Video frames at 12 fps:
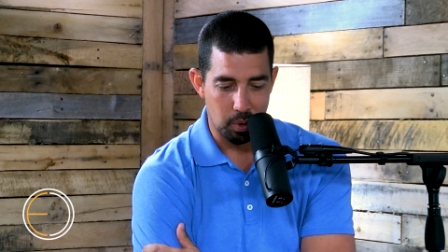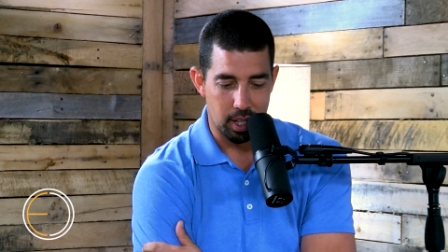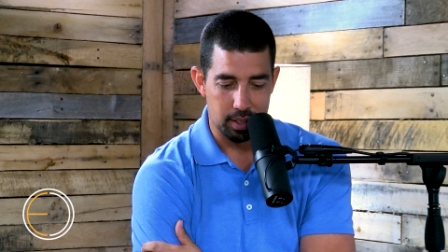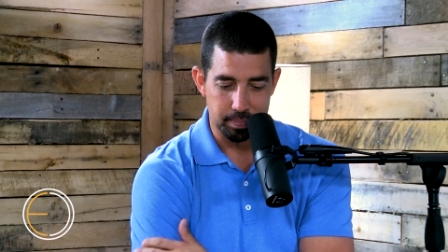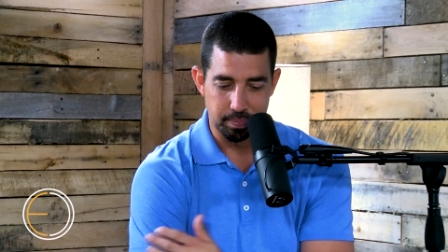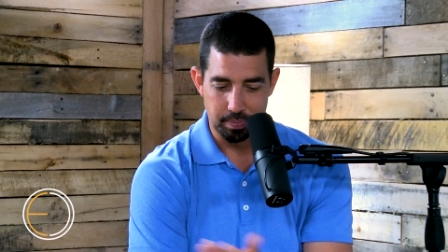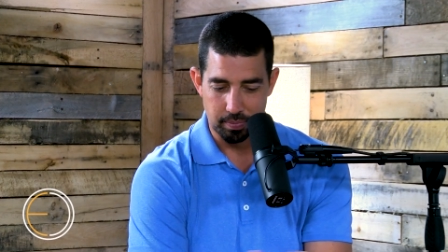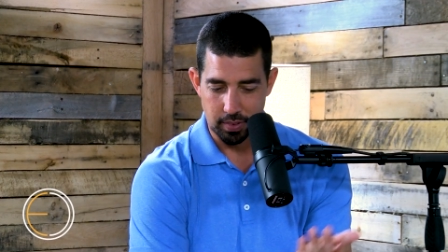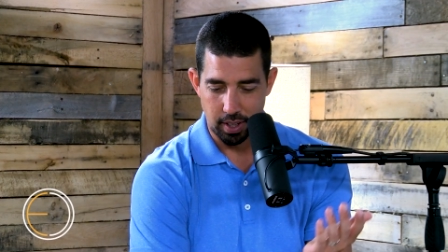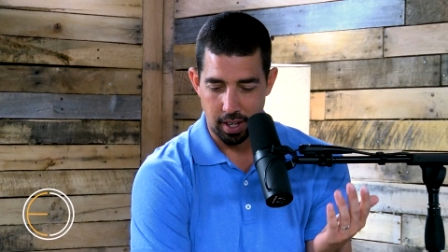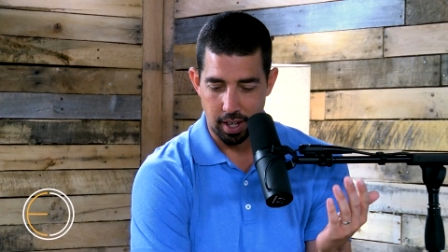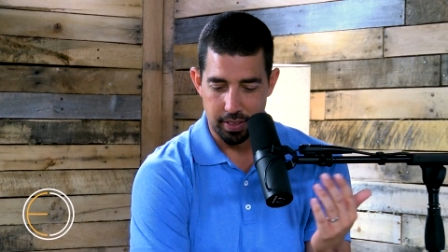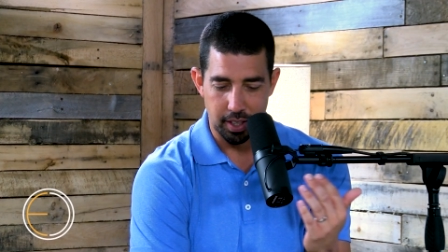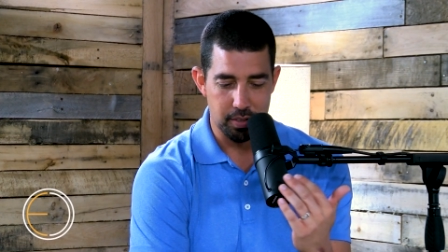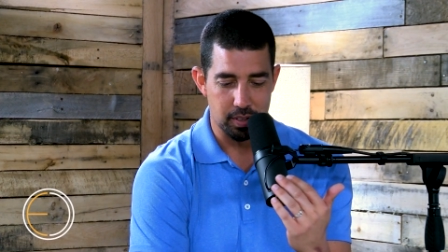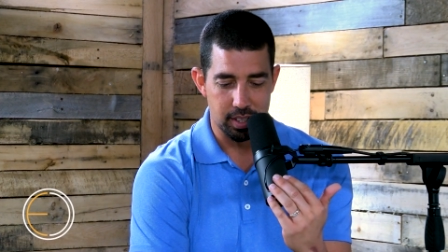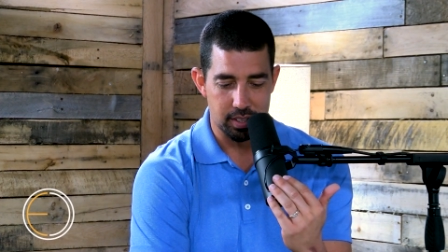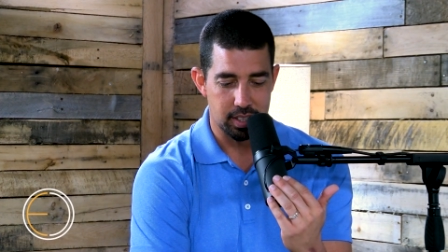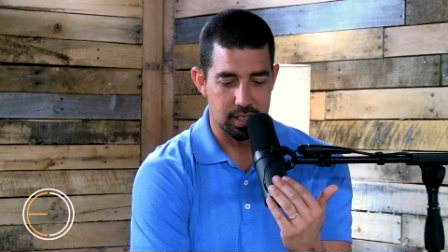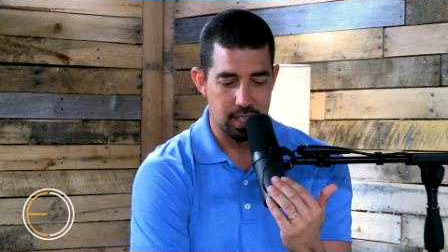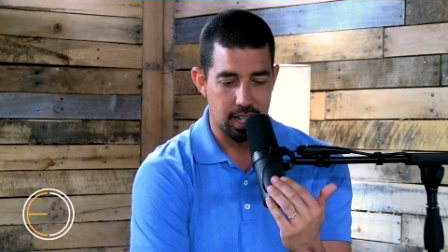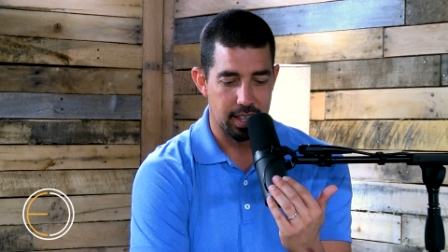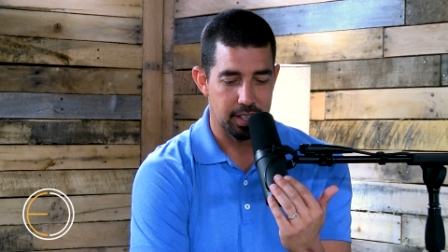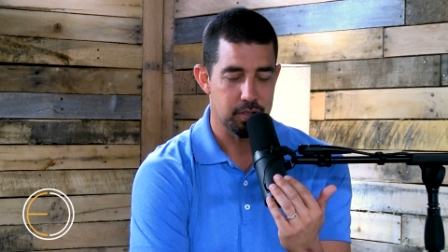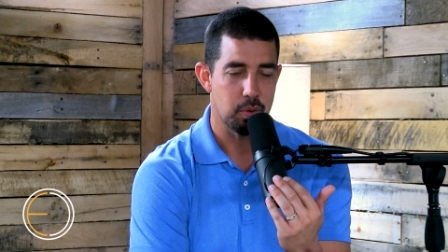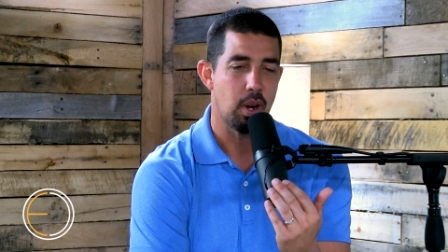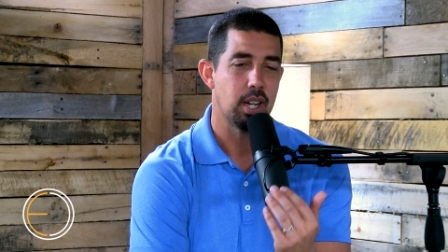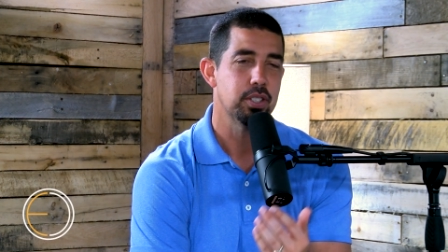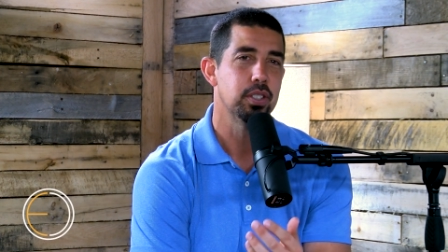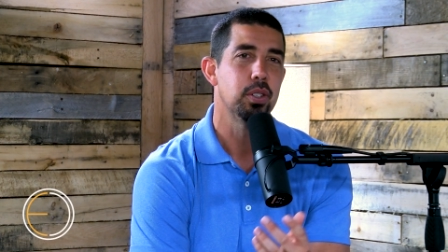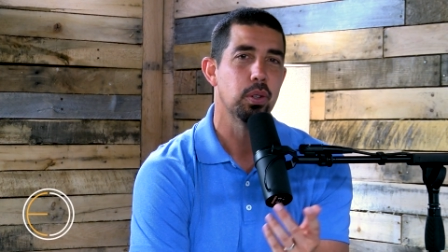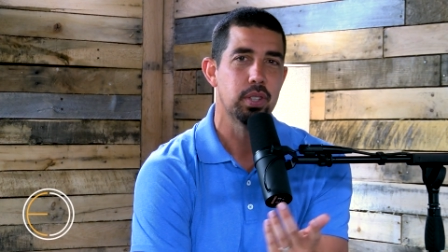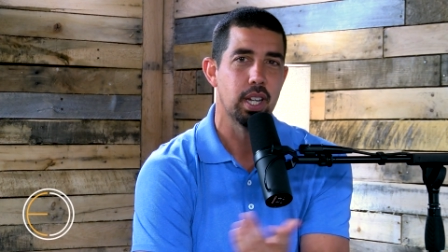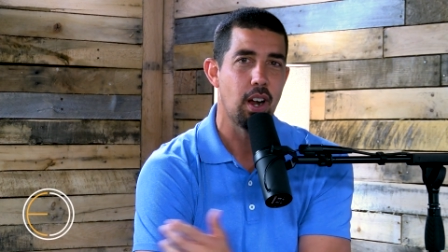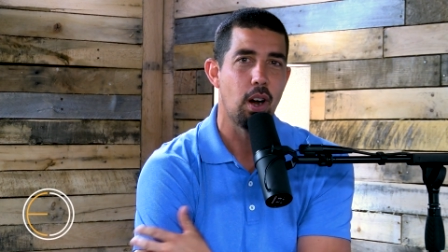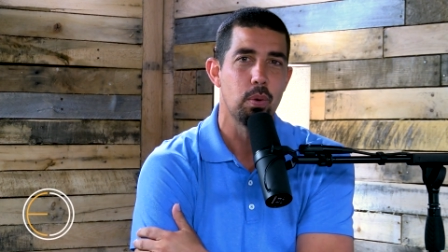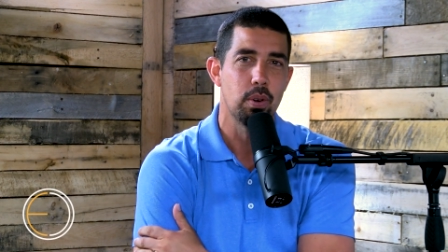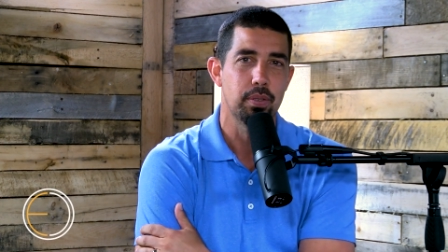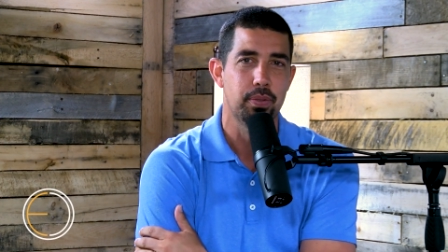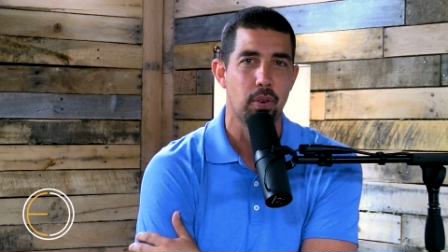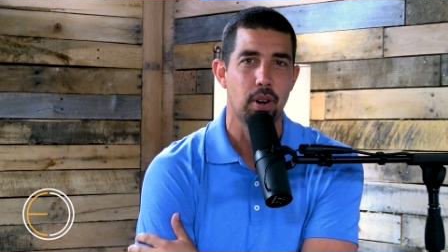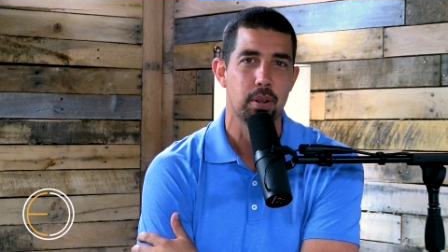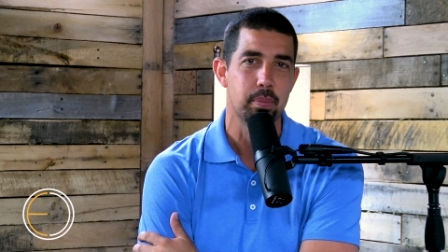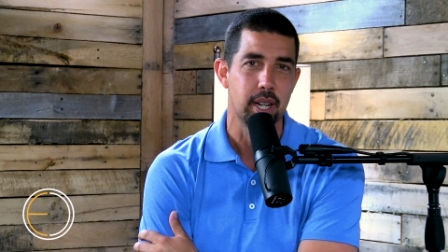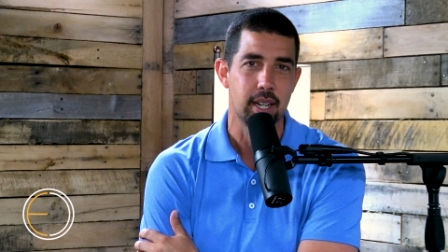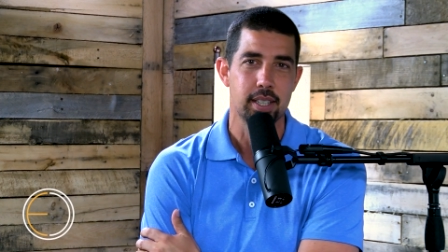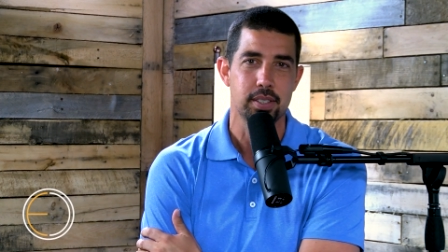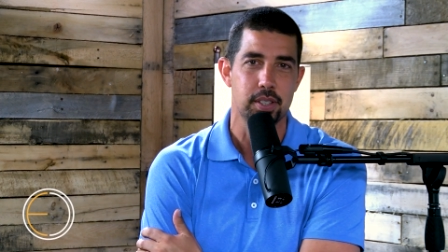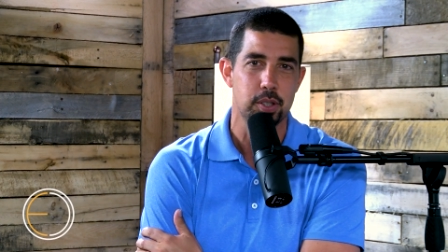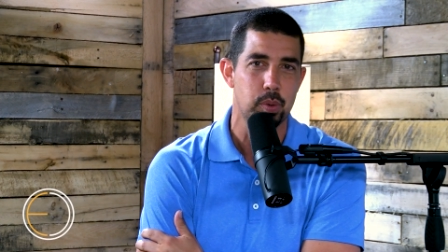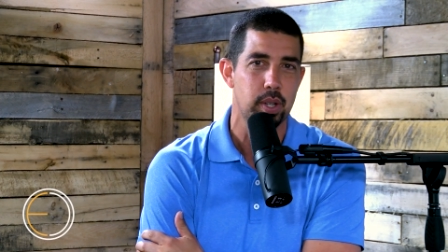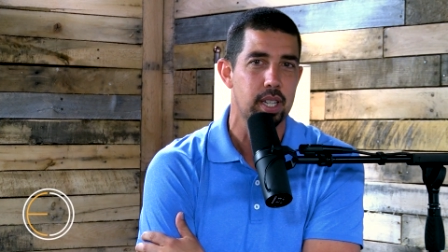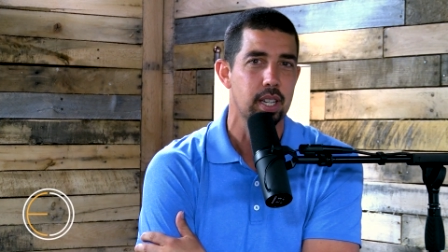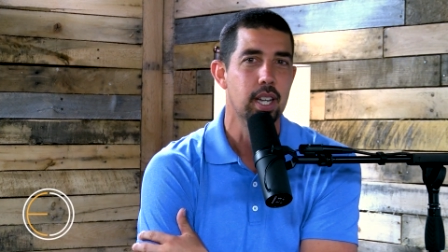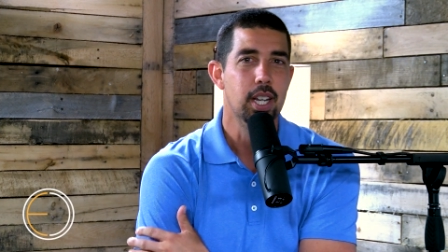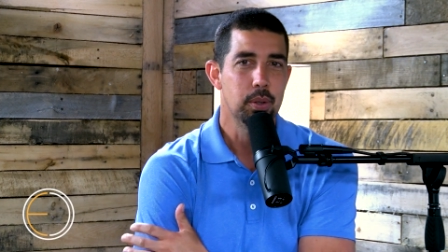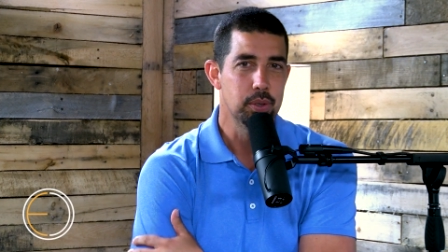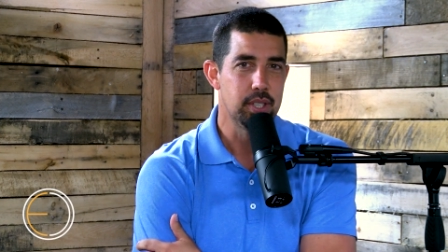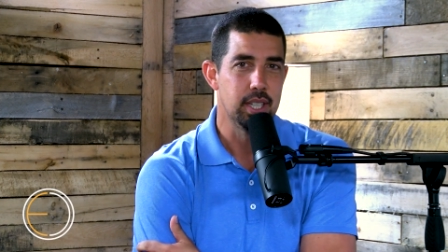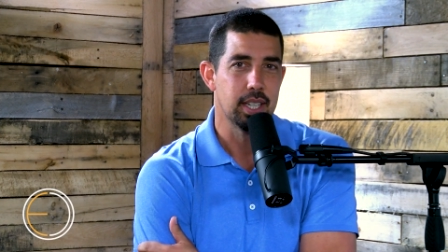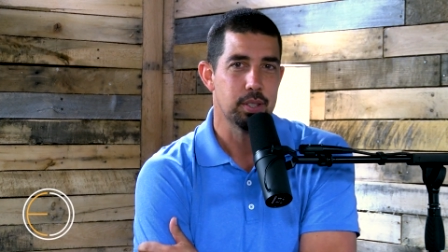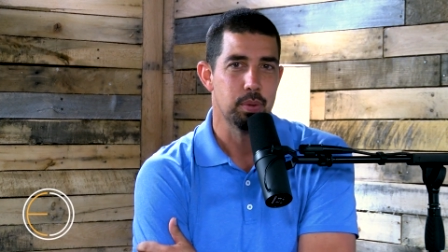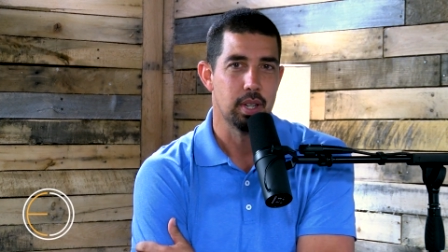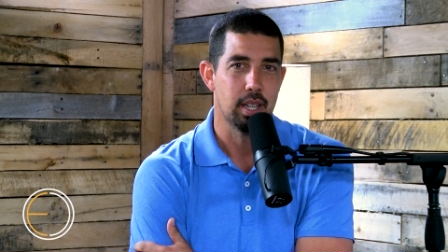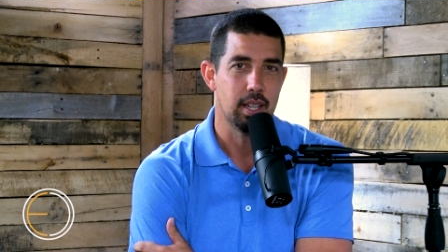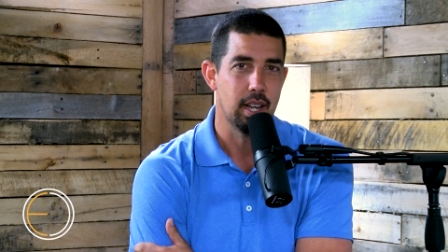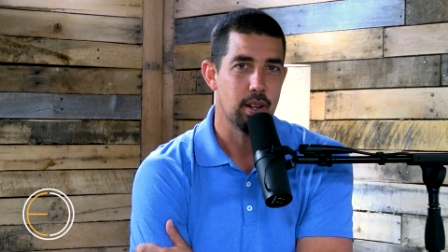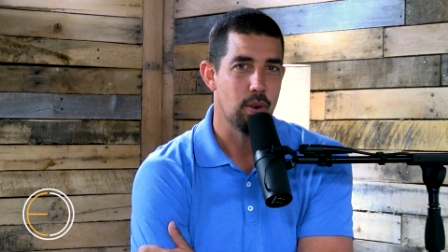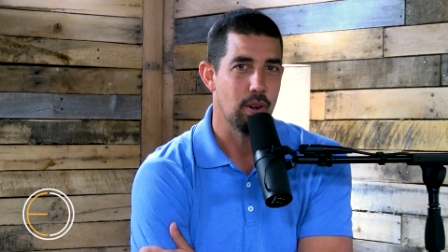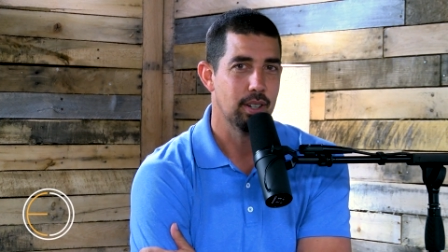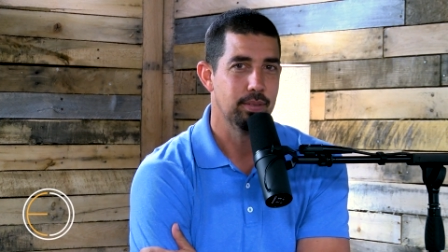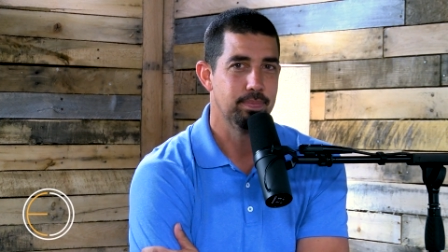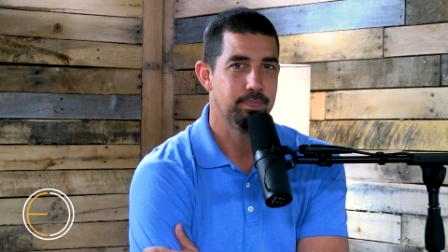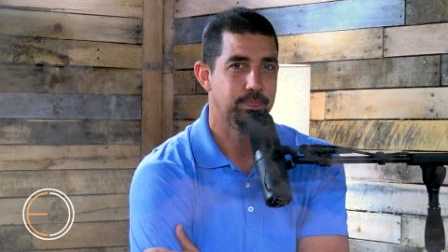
Well, uh, thanks for listening today. Thanks for watching. Don't take our word for it. Being his this week. We'll see you next week on the encore.